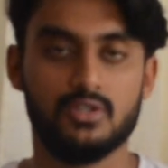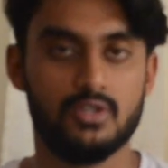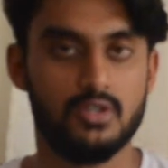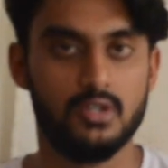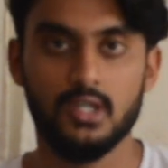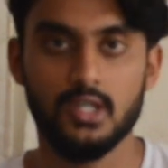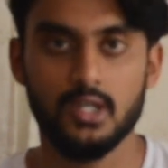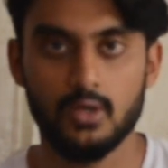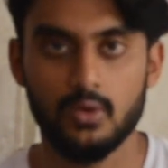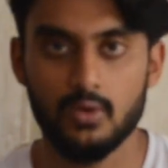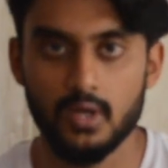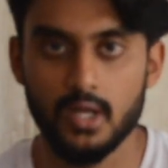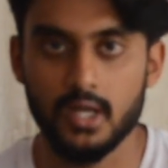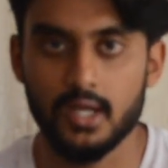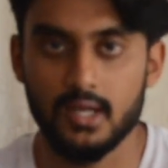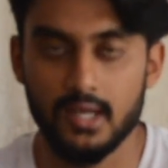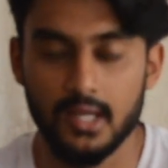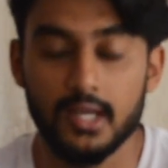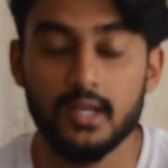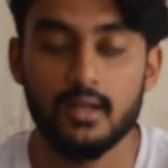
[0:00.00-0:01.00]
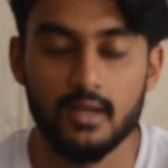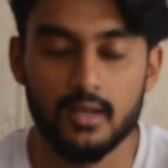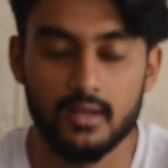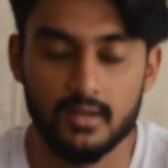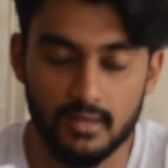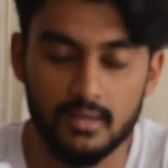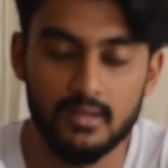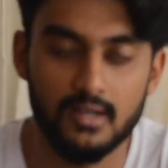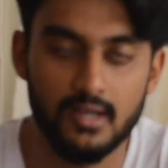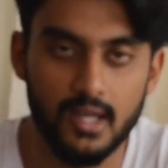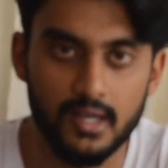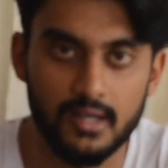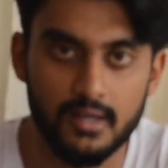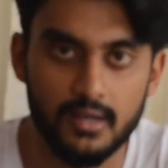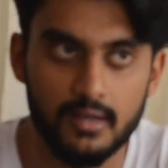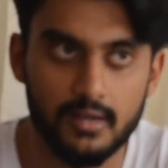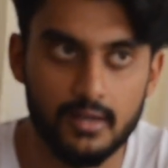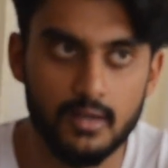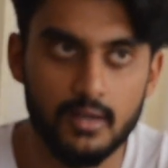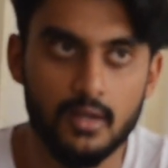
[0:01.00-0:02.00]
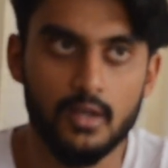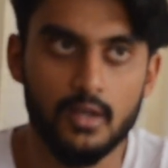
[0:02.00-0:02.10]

really good I like I really liked it